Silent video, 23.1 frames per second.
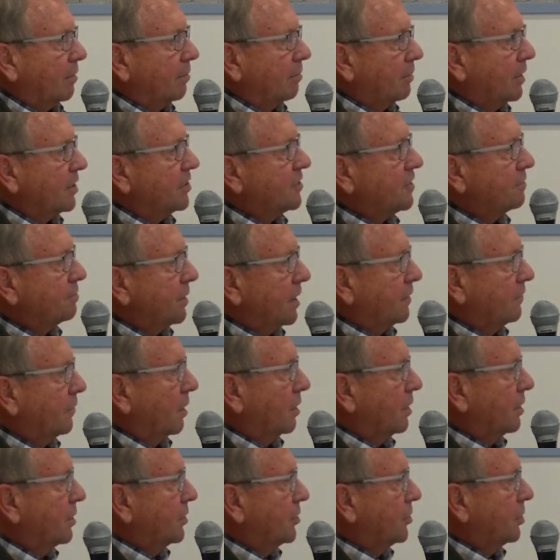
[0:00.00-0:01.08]
Much of my
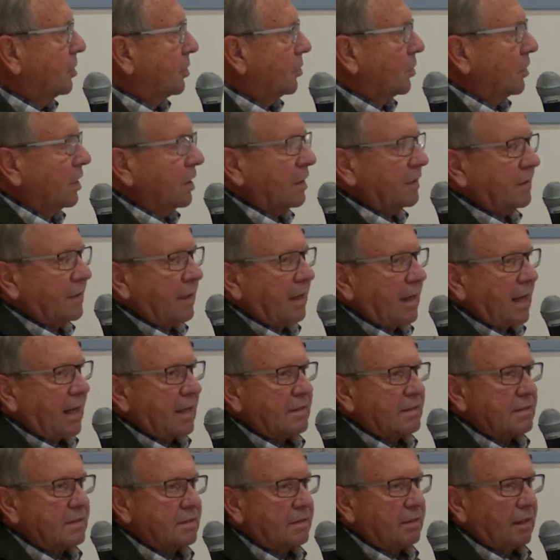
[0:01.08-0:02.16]
volunteer work in the
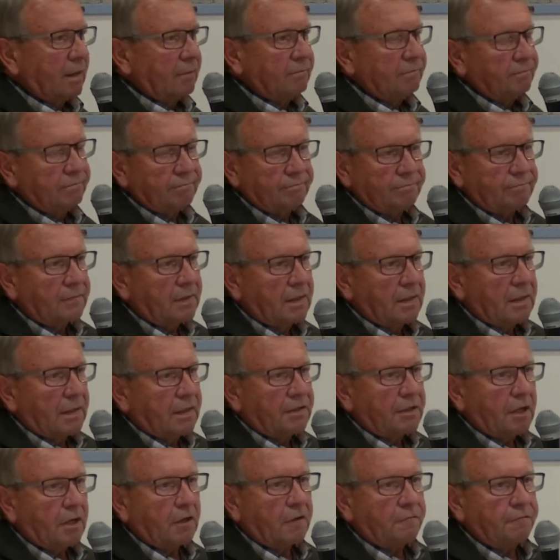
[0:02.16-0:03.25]
last
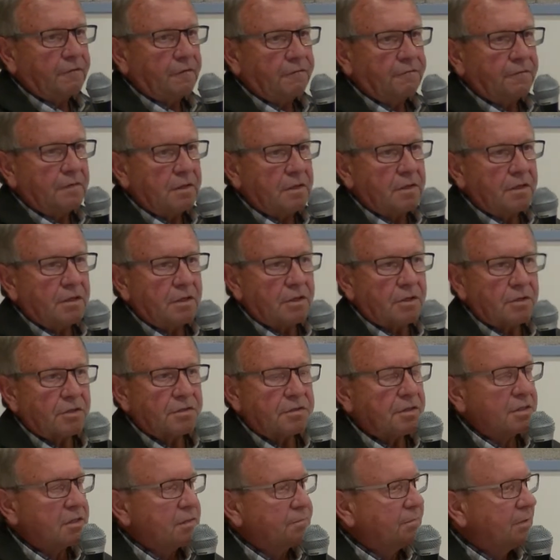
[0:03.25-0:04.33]
10 or 15
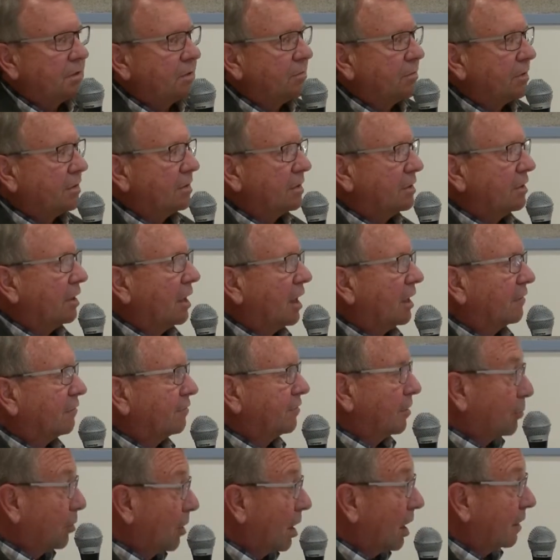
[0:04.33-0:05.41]
years has been with the
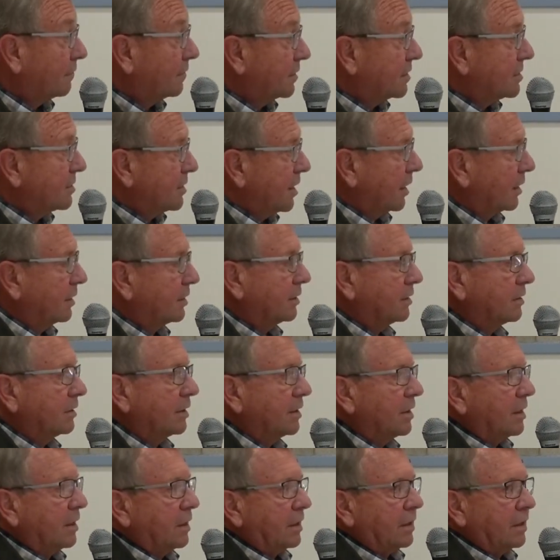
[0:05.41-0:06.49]
not-for-profit
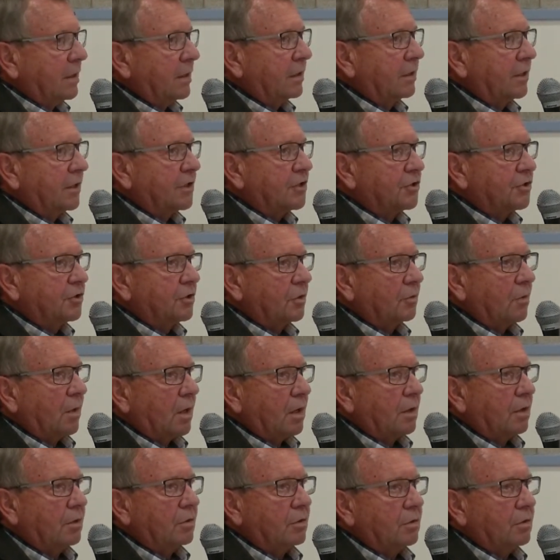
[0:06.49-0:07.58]
sector in
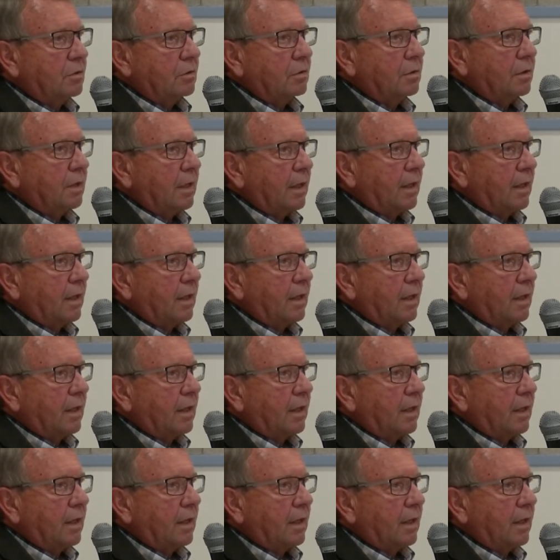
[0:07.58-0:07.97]
Kitchener-Waterloo,